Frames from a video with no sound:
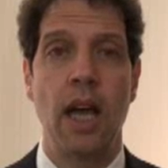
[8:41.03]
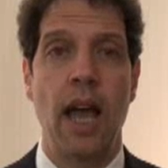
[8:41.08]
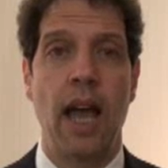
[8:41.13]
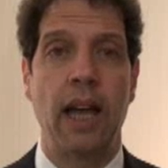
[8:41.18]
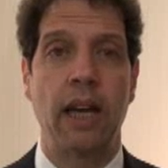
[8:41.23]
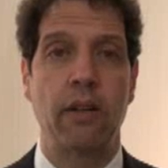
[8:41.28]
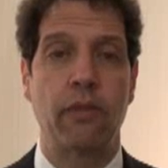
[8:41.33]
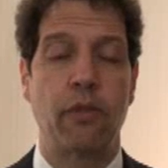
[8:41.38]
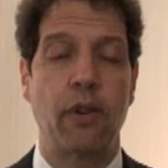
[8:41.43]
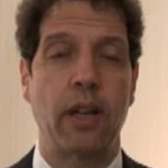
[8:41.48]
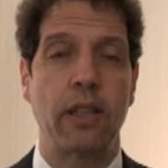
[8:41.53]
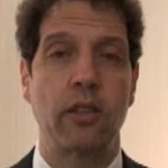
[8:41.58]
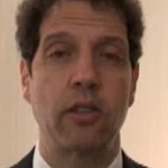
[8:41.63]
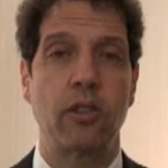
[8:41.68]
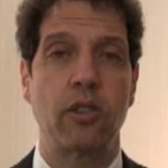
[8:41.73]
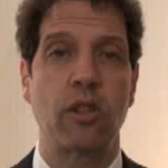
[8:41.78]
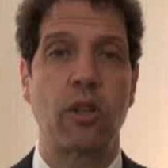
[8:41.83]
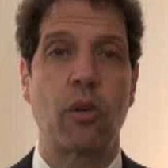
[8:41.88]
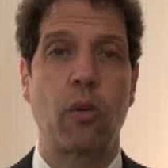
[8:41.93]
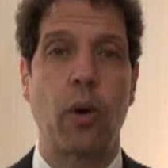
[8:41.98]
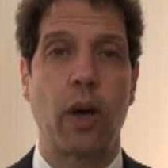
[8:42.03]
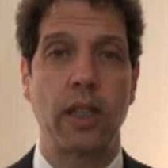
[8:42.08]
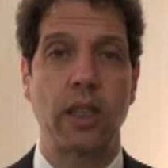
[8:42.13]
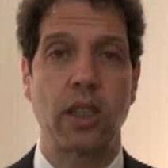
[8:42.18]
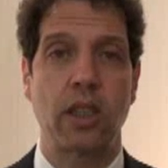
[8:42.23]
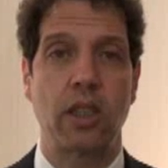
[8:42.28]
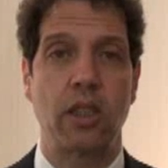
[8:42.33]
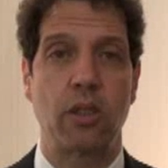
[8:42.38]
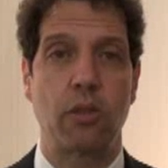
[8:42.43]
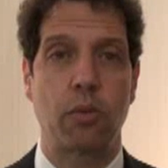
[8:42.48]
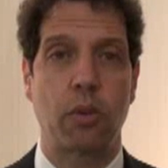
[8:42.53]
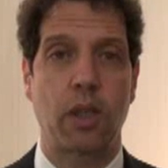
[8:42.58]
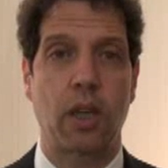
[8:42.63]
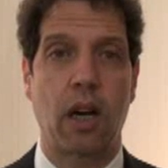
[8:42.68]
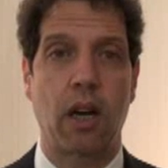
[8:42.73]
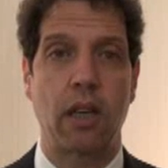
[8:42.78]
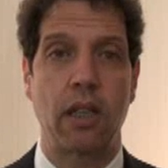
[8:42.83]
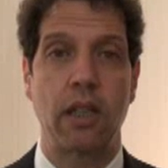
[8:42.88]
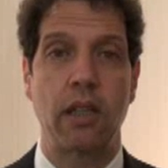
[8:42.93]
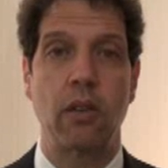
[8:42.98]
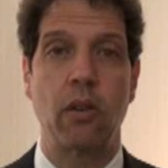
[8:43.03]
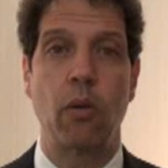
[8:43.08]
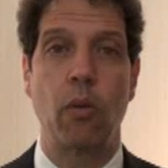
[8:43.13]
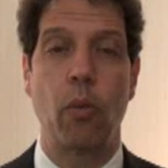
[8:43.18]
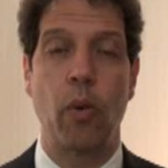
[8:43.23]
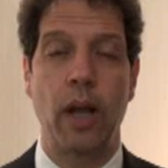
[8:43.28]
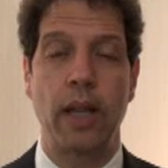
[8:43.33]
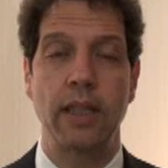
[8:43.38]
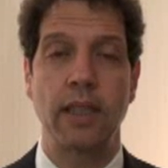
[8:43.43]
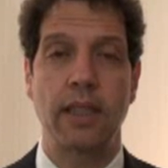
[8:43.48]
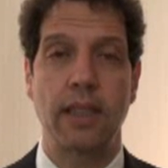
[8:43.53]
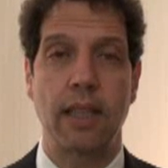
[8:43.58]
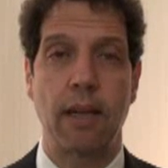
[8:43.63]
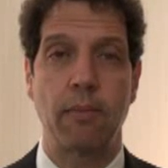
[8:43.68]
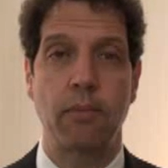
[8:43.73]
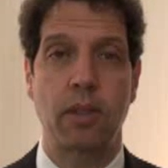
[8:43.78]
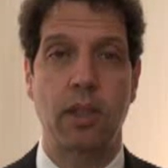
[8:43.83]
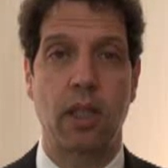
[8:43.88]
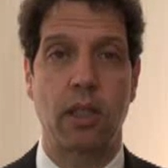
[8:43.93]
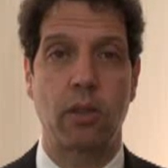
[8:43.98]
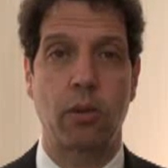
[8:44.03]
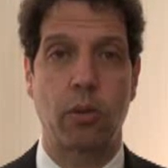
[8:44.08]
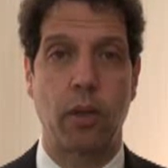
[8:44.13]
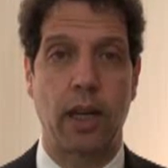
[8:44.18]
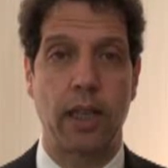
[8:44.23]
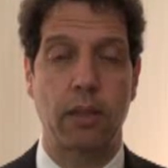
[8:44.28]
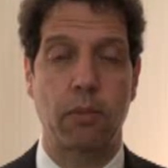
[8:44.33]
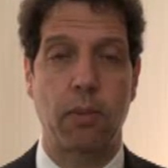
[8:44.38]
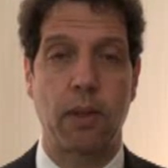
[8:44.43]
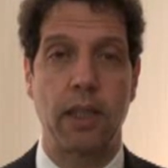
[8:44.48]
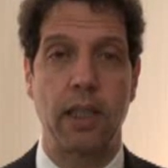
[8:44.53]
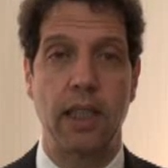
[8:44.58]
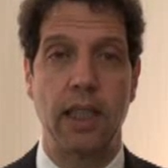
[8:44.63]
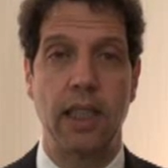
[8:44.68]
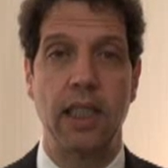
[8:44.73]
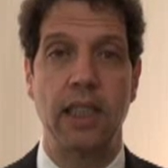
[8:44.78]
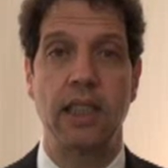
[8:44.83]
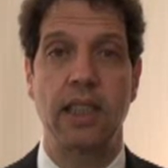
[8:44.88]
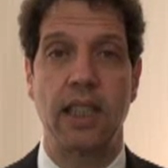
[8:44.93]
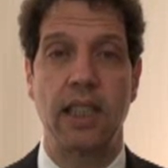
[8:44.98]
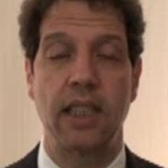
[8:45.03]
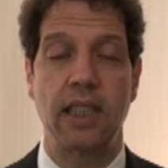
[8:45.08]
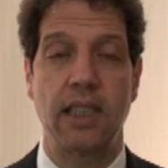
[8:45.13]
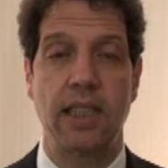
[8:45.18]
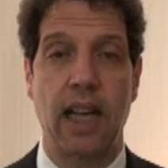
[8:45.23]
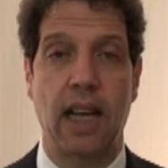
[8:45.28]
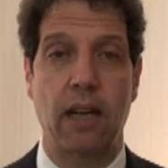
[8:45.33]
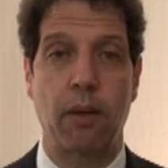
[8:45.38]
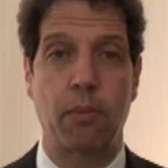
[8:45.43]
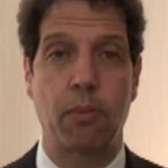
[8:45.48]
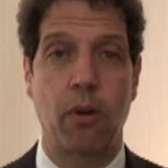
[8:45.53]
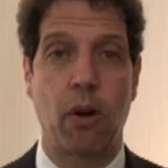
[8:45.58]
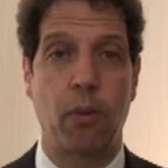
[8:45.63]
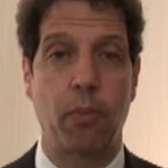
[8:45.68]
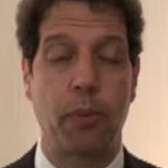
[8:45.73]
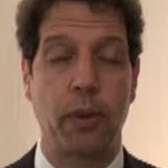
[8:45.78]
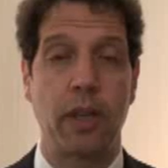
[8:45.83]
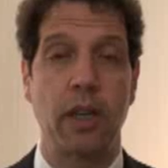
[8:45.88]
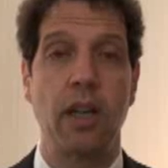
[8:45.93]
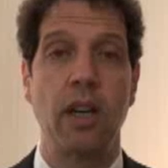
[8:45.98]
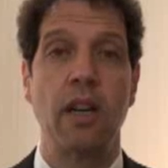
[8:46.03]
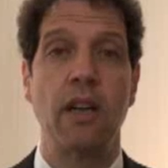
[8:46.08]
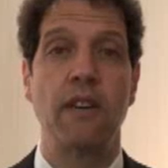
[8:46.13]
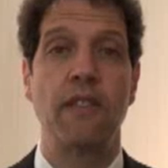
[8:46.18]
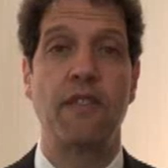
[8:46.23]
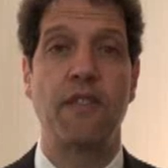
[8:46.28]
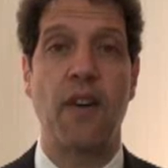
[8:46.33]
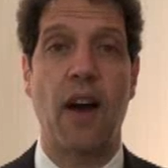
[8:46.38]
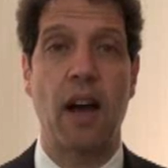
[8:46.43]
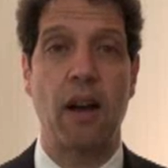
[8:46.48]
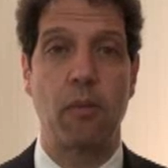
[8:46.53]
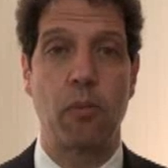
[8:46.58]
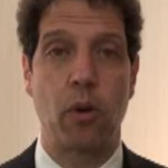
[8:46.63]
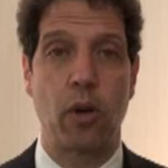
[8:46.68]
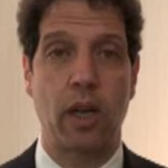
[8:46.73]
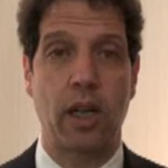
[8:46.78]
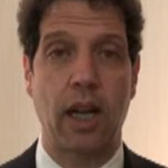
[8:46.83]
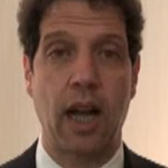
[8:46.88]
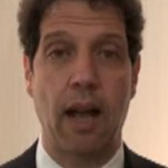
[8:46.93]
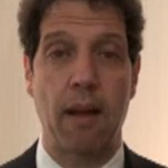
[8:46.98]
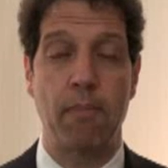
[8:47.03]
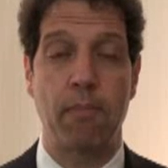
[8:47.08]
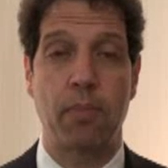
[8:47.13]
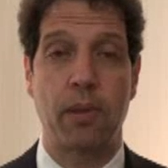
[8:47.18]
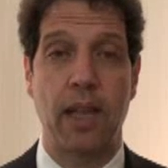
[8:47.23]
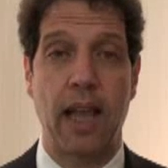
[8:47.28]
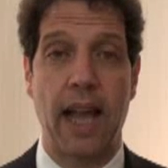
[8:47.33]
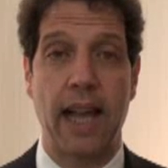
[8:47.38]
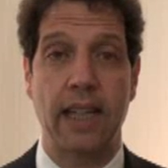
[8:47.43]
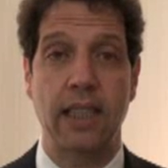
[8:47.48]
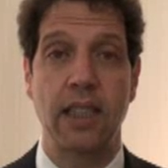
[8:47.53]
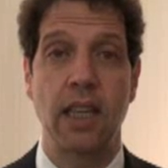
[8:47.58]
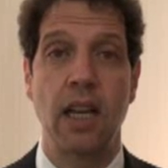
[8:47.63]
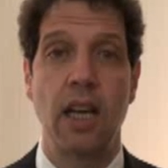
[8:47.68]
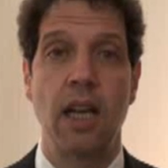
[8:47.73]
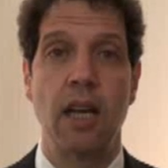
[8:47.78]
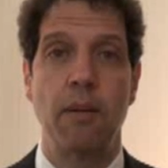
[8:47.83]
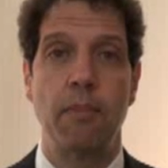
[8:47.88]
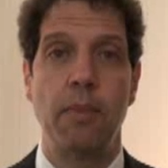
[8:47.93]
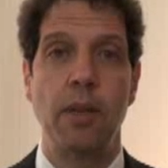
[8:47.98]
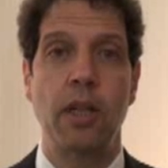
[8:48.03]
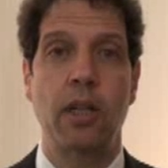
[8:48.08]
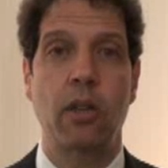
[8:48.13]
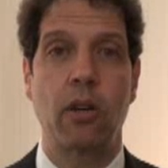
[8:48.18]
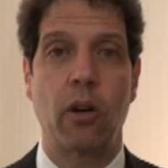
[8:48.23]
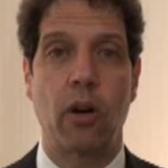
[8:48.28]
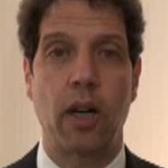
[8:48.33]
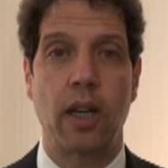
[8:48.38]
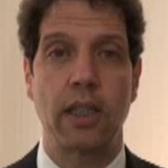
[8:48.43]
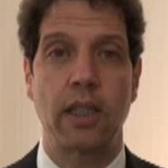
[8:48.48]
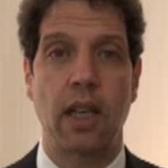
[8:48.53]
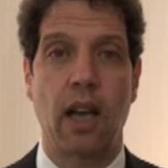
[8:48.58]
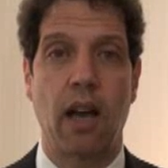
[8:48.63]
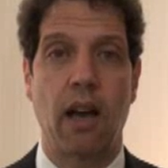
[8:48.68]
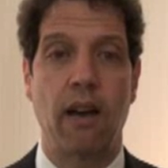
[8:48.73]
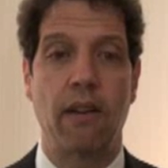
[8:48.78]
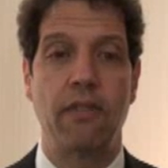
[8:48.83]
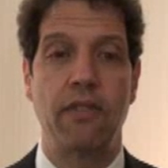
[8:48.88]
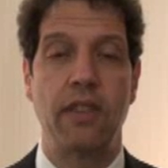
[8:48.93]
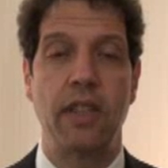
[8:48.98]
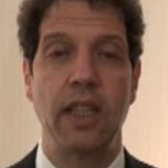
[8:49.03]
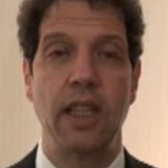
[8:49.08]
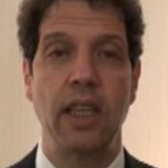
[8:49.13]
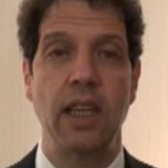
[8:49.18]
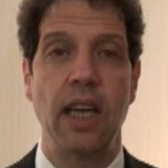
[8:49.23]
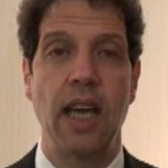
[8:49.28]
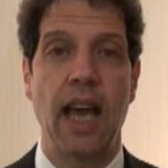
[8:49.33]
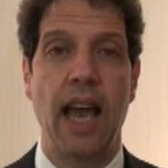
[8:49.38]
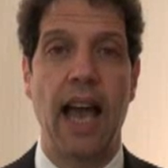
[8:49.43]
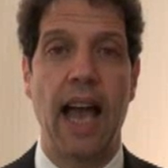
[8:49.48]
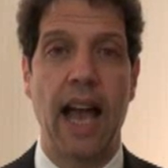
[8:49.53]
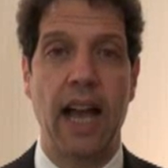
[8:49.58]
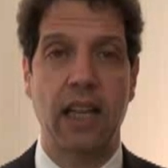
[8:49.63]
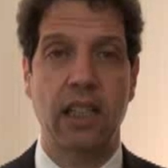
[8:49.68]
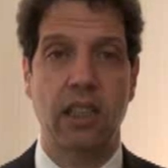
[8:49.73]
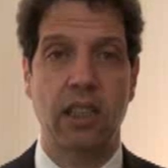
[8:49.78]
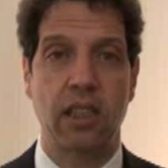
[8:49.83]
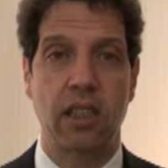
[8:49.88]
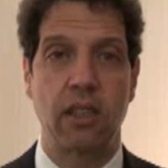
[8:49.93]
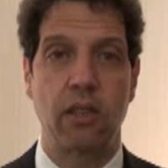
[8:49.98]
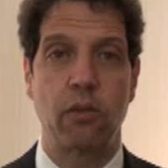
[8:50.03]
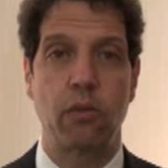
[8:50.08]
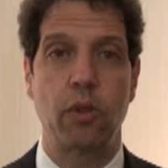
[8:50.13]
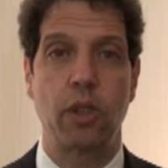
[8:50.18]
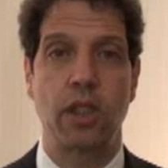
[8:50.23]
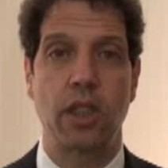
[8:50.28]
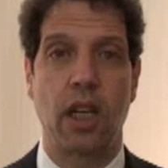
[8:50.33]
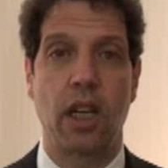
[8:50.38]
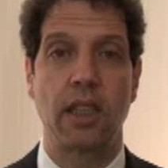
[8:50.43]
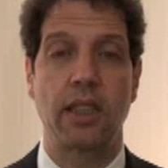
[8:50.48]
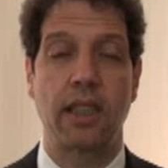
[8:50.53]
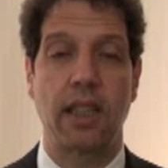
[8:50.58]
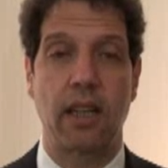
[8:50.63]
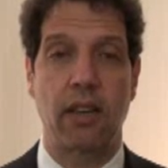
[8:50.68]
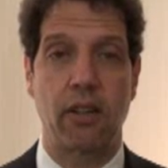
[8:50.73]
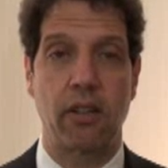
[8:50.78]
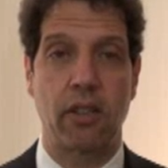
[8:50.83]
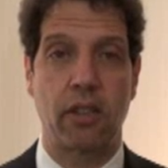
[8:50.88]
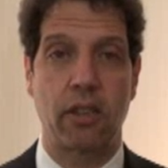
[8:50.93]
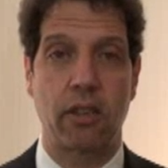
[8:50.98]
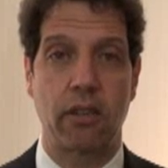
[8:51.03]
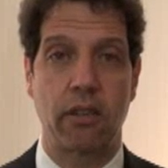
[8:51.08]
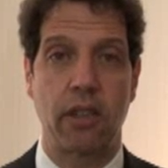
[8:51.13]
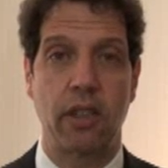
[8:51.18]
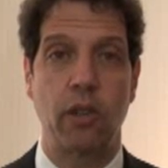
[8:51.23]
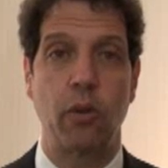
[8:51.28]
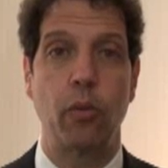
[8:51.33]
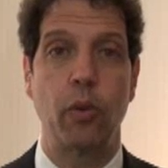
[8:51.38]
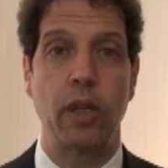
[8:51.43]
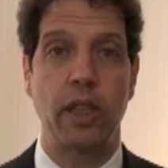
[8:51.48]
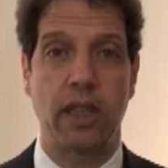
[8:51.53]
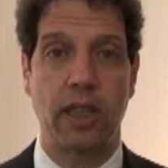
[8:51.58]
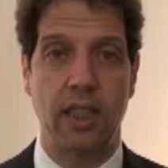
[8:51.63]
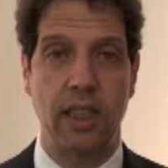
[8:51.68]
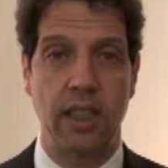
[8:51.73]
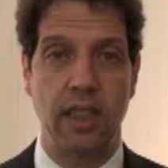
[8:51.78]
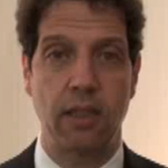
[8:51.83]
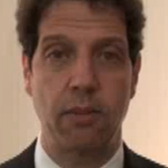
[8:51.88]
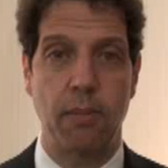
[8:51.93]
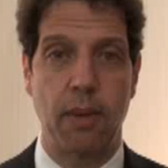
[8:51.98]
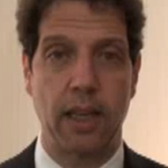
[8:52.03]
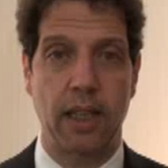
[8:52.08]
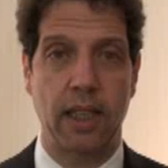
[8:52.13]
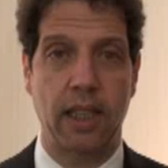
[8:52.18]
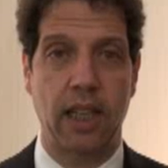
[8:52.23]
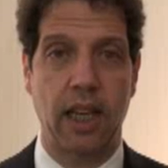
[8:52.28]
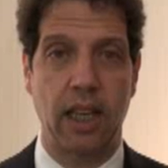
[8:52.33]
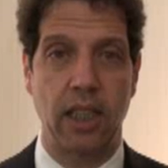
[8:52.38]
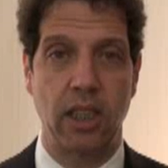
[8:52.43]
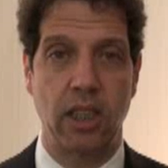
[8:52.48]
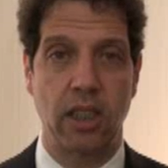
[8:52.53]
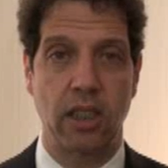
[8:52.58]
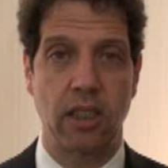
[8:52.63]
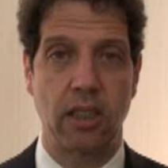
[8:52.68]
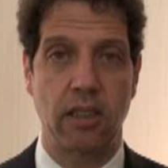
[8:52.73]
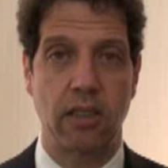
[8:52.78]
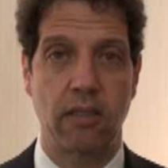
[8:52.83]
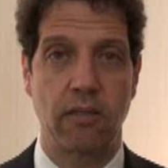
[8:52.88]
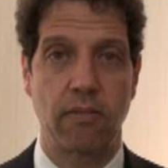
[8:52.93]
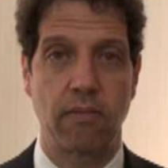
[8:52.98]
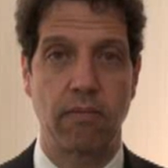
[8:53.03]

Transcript: and have rendered the questions regarding when stem cell transplant is and is not appropriate far more complex because of the excellent results that are occurring with these medications.